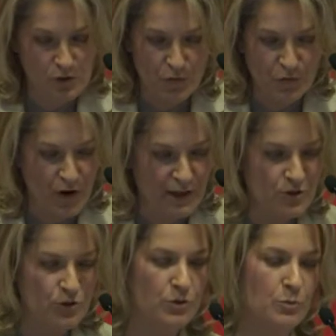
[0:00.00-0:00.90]
confined
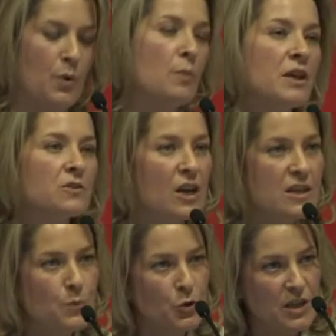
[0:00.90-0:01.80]
to public
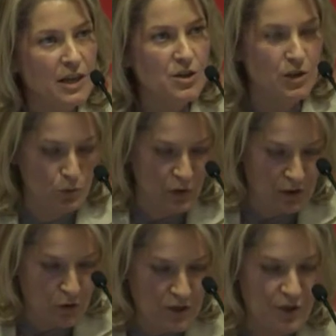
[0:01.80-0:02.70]
transportation
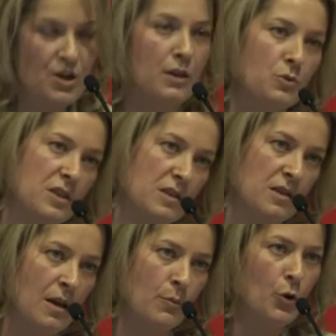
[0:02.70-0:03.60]
where Özgecan
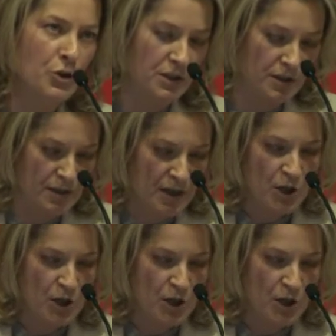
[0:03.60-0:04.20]
was murdered.